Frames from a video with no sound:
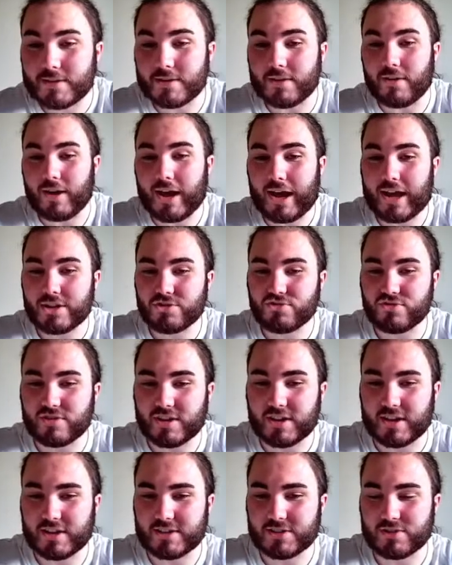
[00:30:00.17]
a hat trick
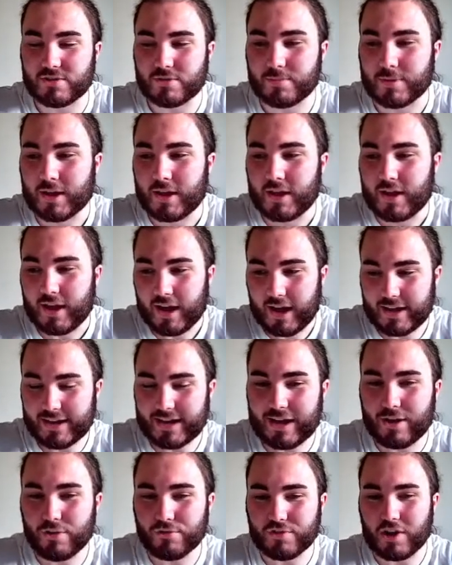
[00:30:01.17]
against the club. And
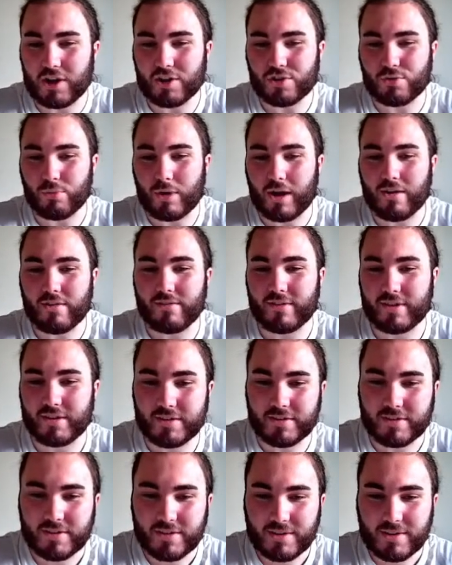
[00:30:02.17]
now I've got Aguero in.
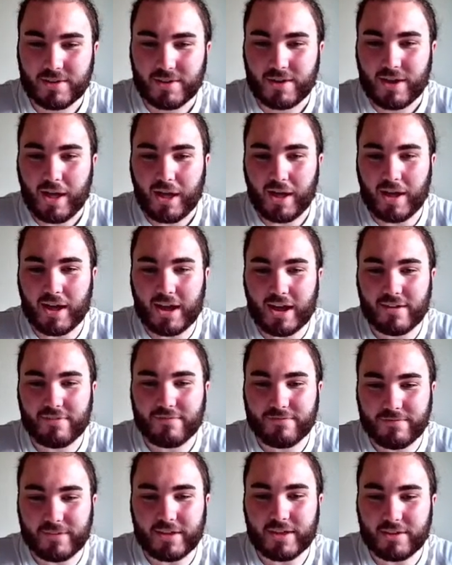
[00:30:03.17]
I
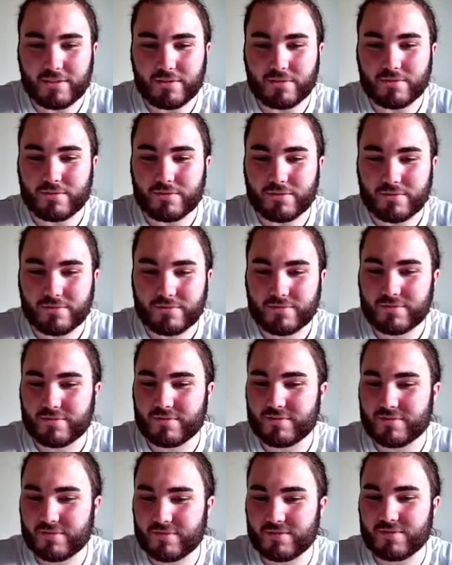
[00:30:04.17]
feel
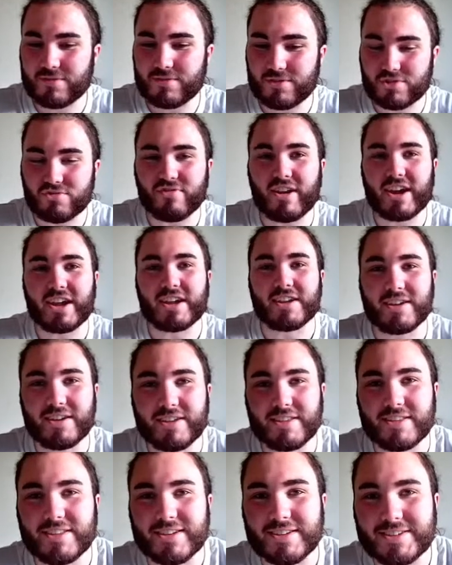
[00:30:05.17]
great at
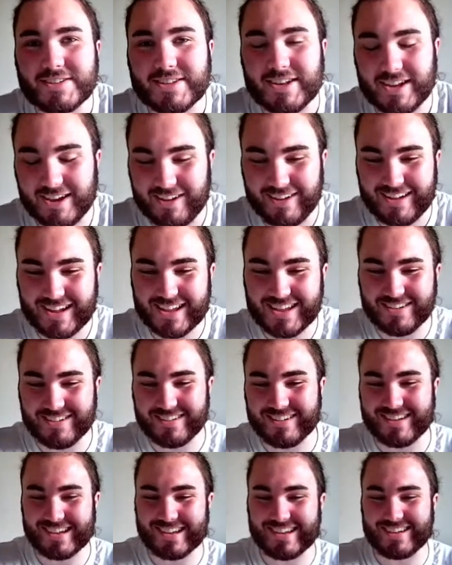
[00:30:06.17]
this now.
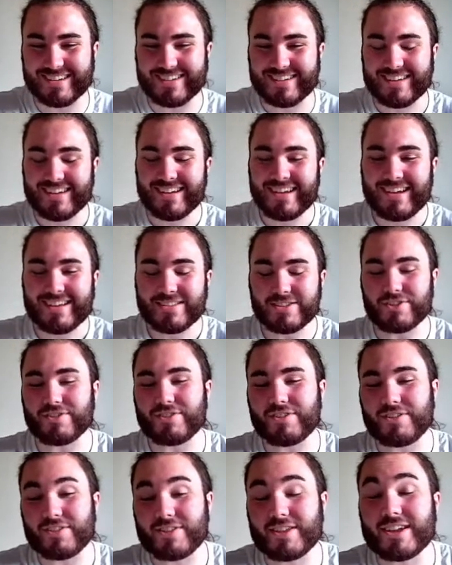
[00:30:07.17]
The
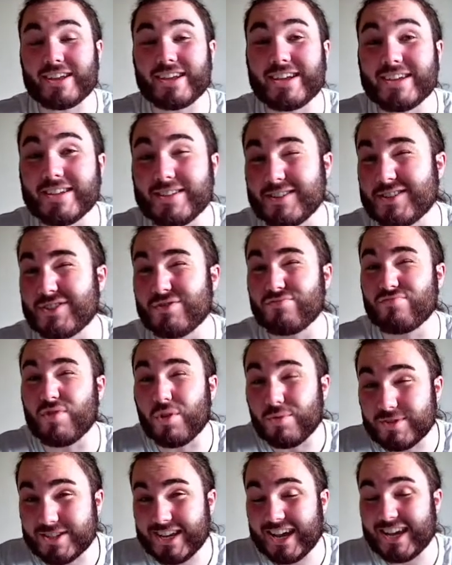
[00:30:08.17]
only thing is
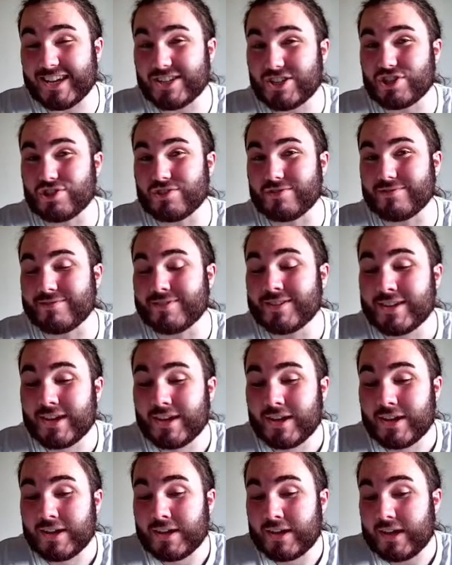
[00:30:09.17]
rotation.
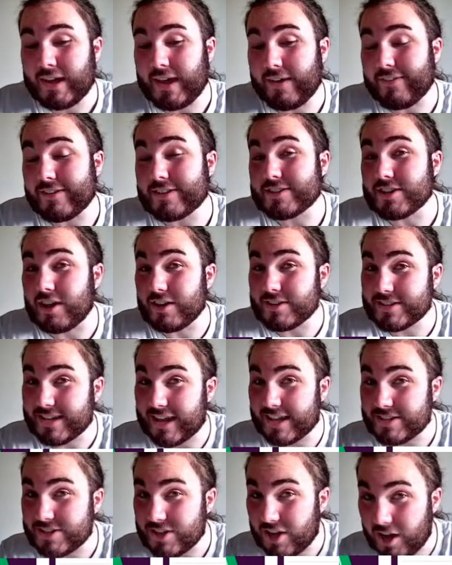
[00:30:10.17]
If he starts
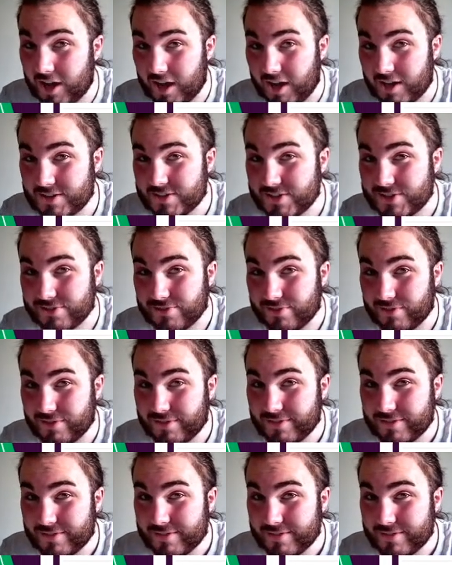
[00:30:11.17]
against Arsenal,